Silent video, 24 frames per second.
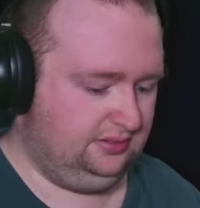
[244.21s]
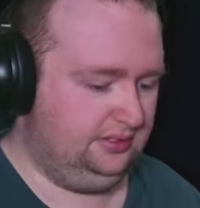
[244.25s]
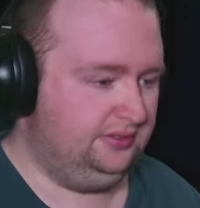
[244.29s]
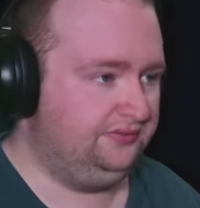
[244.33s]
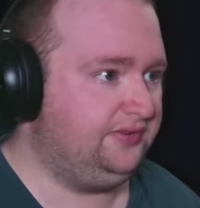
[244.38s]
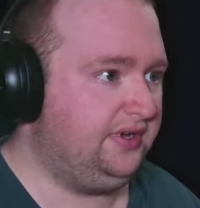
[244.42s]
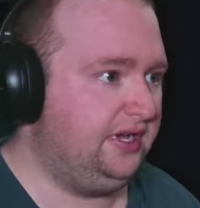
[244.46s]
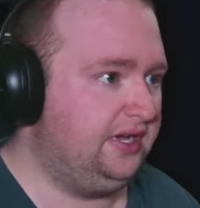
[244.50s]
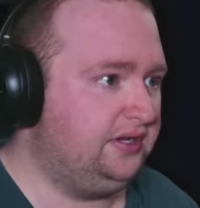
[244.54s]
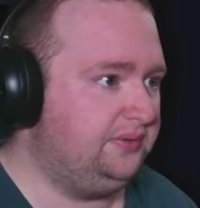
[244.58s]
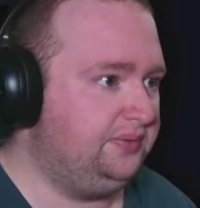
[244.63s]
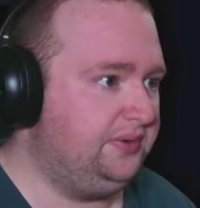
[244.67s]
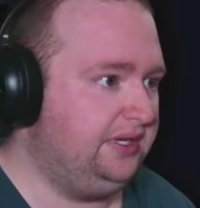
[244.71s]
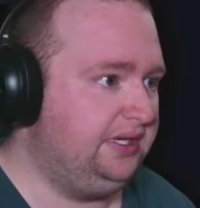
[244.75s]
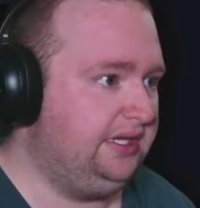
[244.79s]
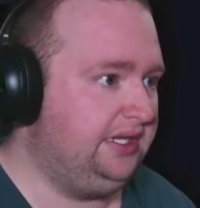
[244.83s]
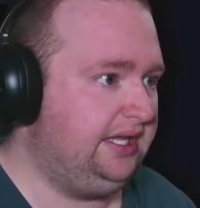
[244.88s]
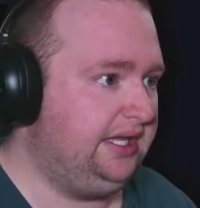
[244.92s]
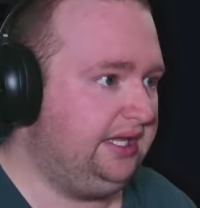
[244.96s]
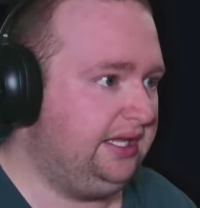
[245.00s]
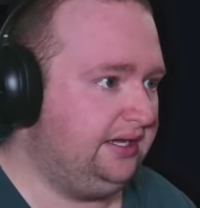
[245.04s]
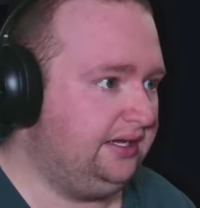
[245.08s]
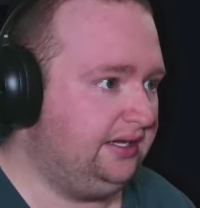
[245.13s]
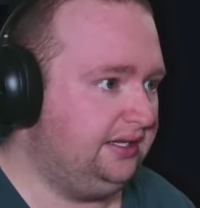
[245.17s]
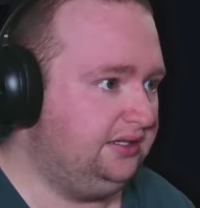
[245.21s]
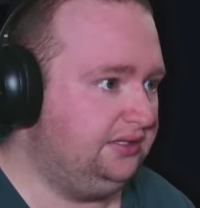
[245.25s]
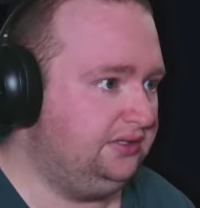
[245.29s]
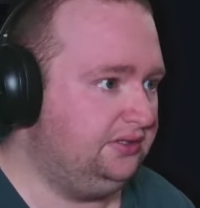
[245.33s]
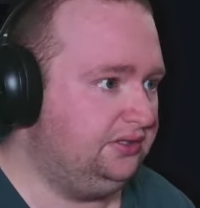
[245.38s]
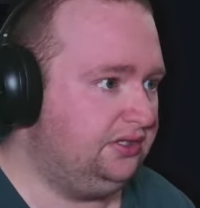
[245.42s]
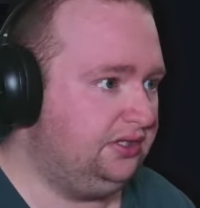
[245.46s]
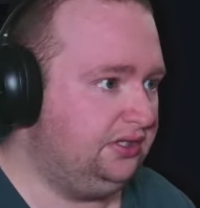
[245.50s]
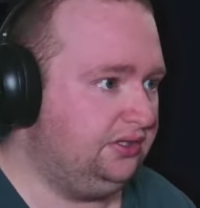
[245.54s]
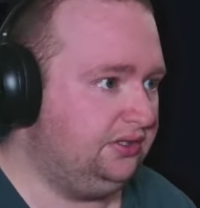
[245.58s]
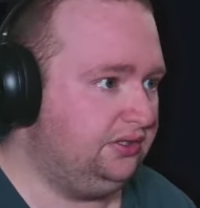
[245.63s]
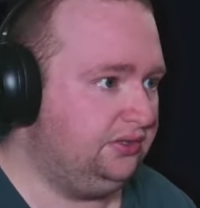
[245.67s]
if I come in here and
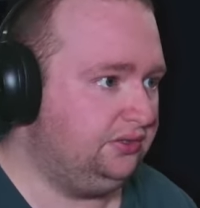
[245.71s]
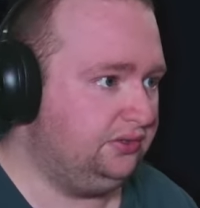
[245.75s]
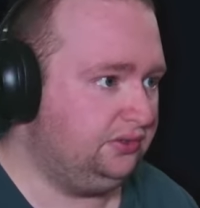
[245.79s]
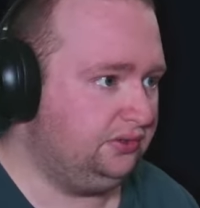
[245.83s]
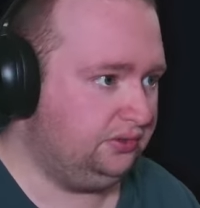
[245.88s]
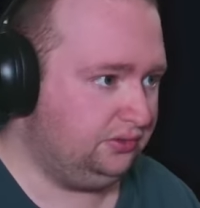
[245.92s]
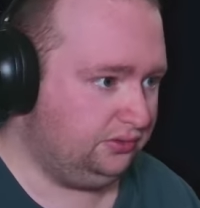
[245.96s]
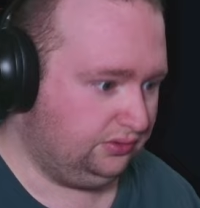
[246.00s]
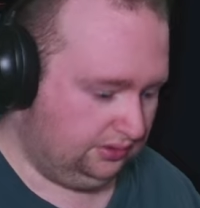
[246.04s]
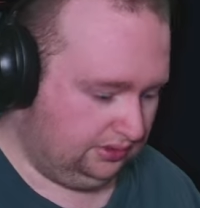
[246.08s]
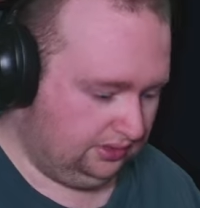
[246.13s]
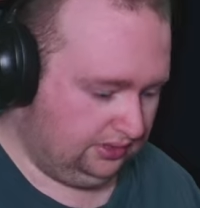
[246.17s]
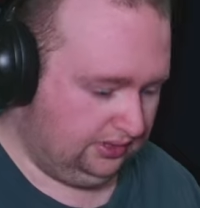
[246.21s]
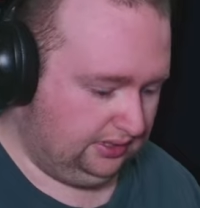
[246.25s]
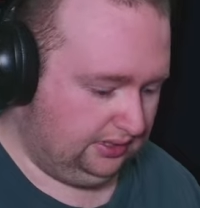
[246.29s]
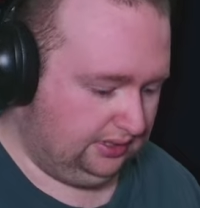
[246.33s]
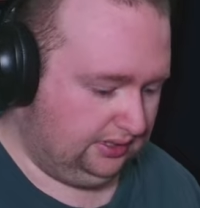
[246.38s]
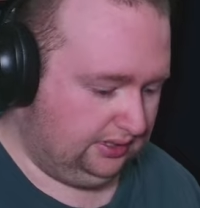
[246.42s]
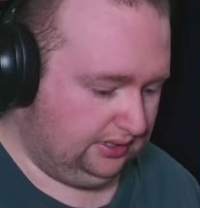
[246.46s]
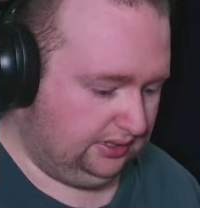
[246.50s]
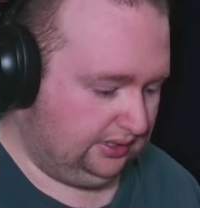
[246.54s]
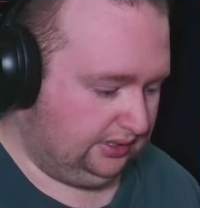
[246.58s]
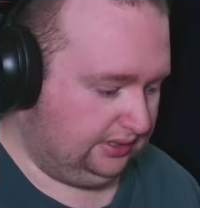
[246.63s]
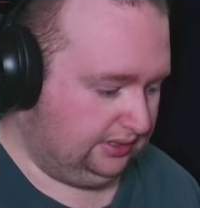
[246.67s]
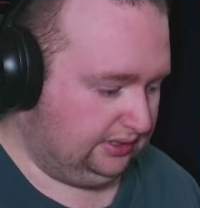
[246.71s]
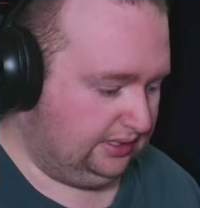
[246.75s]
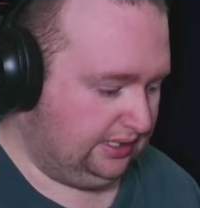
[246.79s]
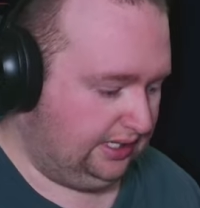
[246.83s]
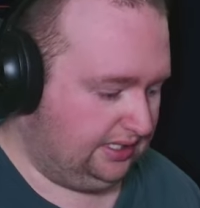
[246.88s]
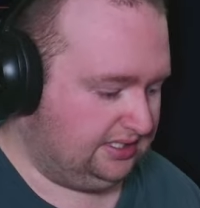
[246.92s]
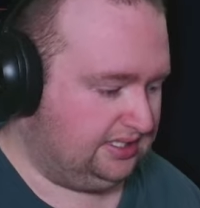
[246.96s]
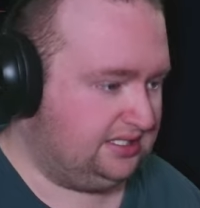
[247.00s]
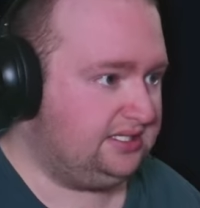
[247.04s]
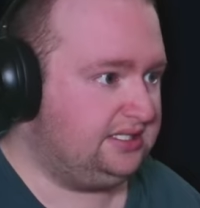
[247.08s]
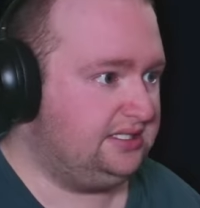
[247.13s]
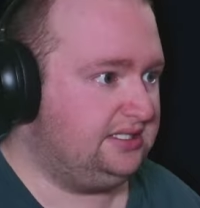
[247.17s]
do,
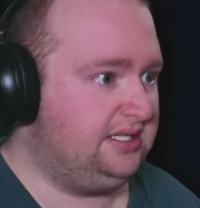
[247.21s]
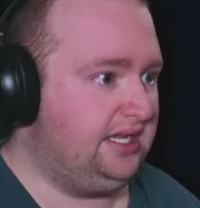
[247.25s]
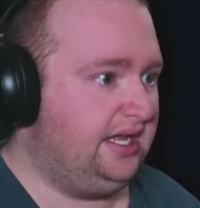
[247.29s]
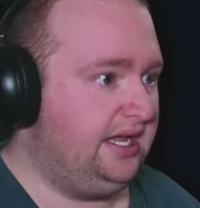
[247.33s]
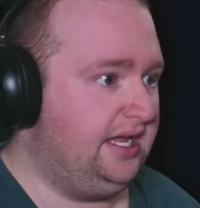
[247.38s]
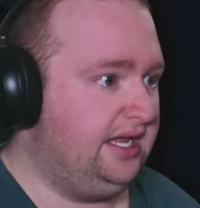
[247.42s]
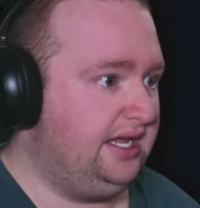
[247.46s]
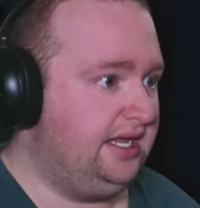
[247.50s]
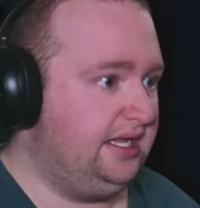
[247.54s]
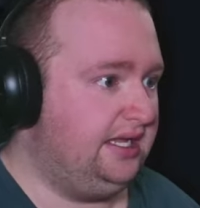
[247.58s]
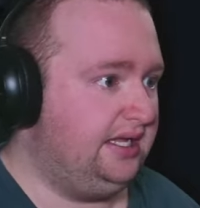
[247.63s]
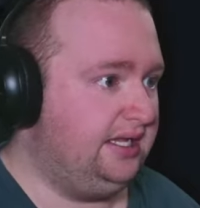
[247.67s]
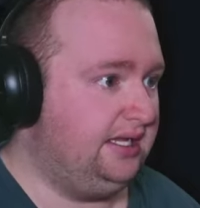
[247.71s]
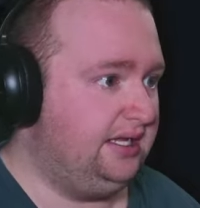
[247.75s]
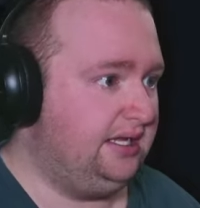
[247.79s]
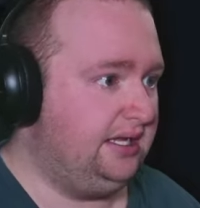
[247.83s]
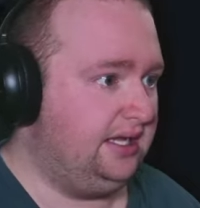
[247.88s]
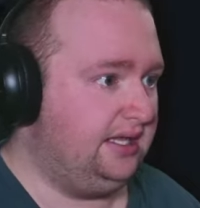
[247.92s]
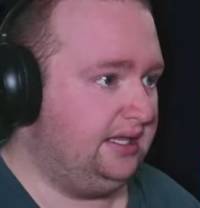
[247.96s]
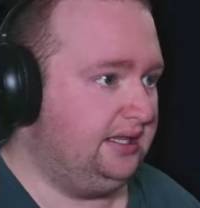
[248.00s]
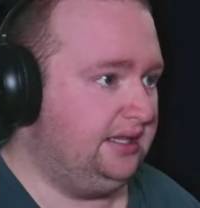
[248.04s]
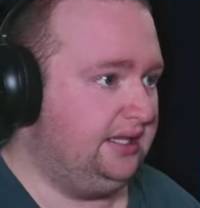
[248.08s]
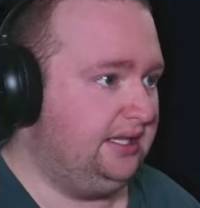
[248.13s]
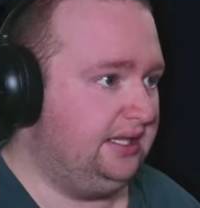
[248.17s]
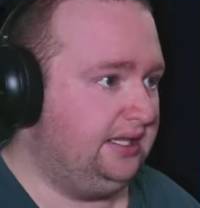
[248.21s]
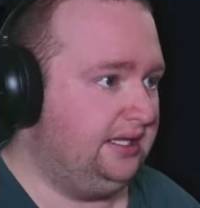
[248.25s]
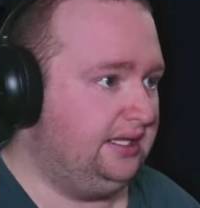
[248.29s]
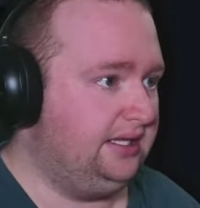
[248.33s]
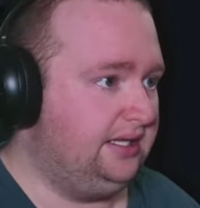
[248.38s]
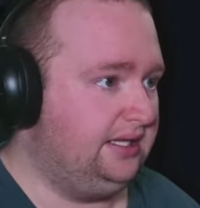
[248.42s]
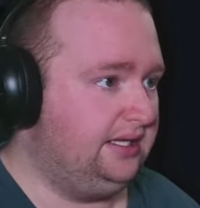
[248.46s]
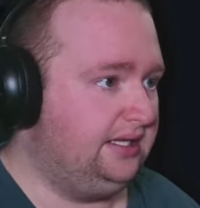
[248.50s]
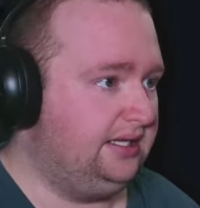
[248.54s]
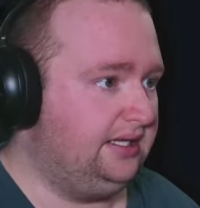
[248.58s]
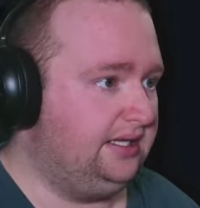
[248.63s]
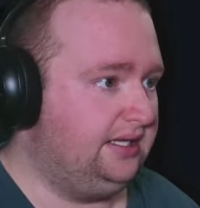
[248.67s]
let's say
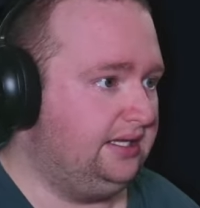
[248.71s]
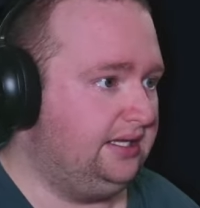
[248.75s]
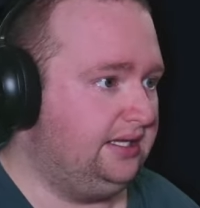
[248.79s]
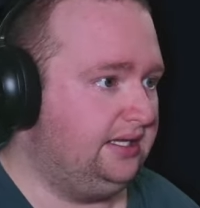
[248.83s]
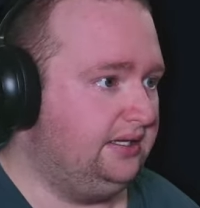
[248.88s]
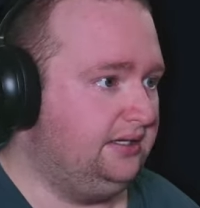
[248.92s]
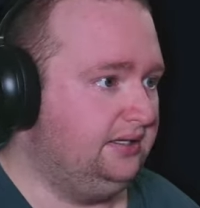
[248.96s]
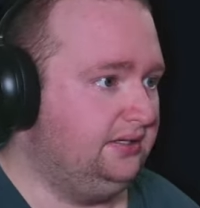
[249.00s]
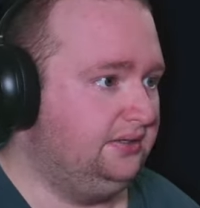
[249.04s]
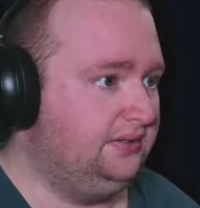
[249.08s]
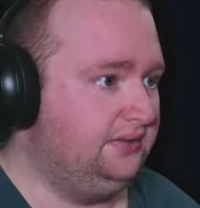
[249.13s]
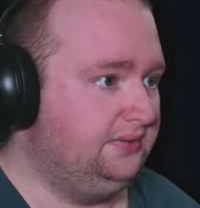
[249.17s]
the,